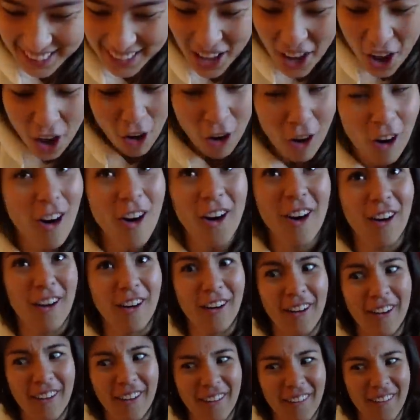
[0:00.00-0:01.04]
Oh!
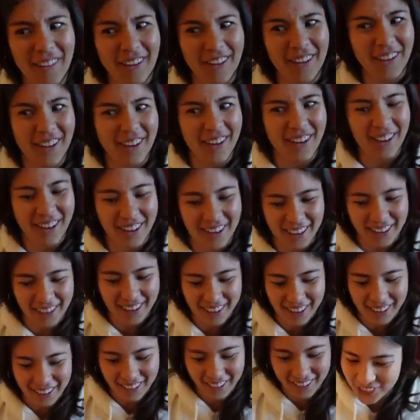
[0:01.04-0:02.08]

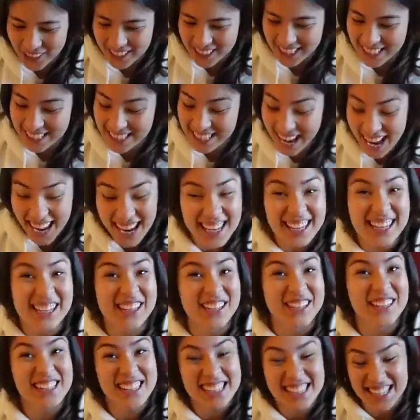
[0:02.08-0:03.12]
for the
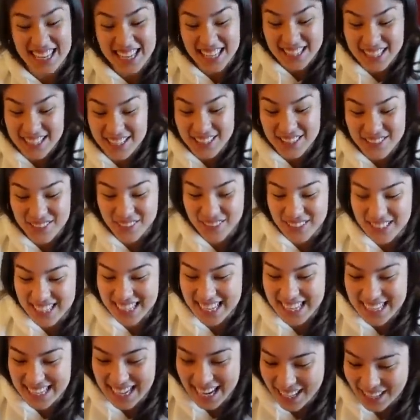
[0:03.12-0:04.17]
nails. Is this for to
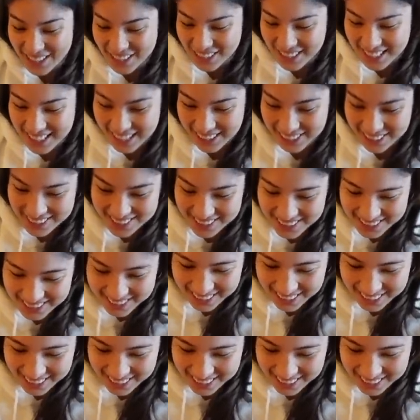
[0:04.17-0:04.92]
design your nails?